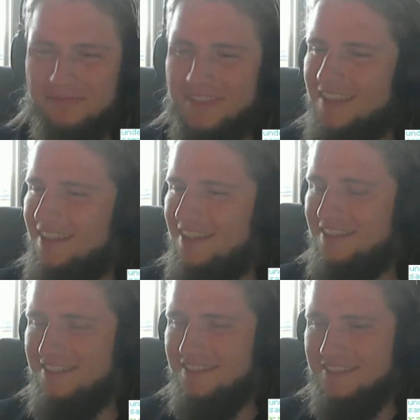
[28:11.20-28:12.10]
what's
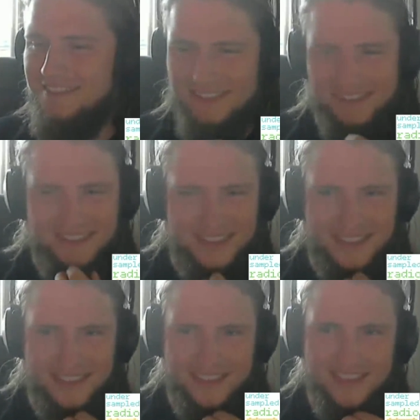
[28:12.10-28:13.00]
your
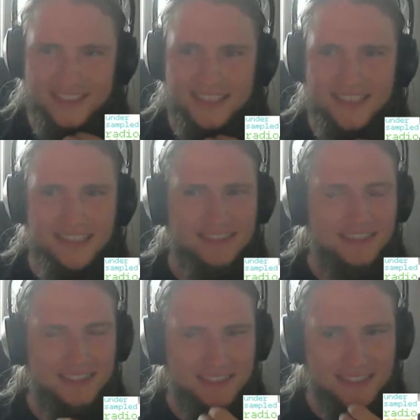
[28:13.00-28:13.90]
just quick
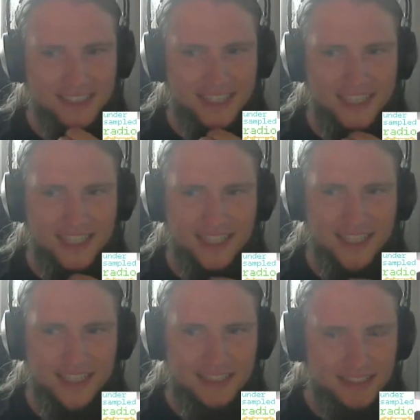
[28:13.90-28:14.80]
answer when someone asks you,
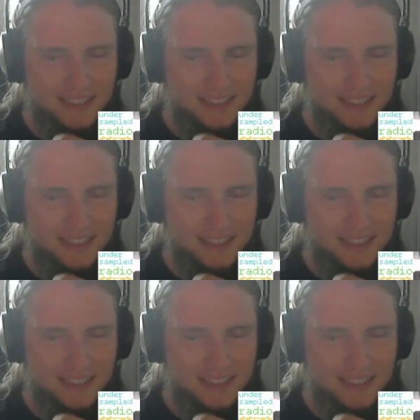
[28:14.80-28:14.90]
like,